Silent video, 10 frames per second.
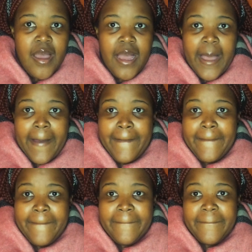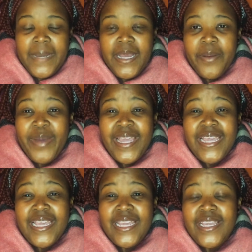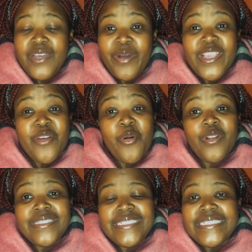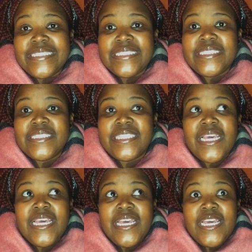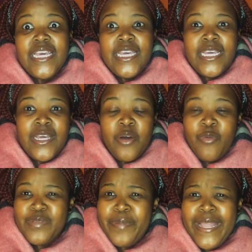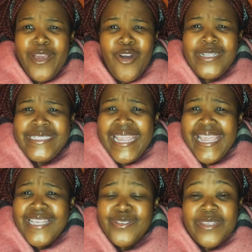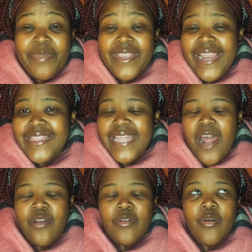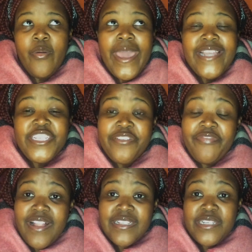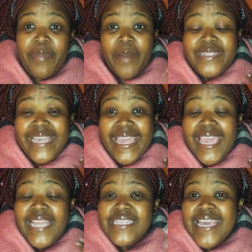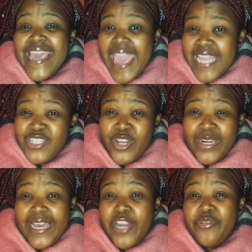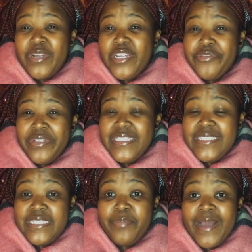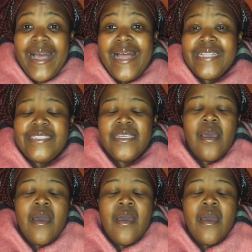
my 1-year-old niece was playing on chairs or something like that, I don't know, and she fell, she bumped her head, and she got like a really deep cut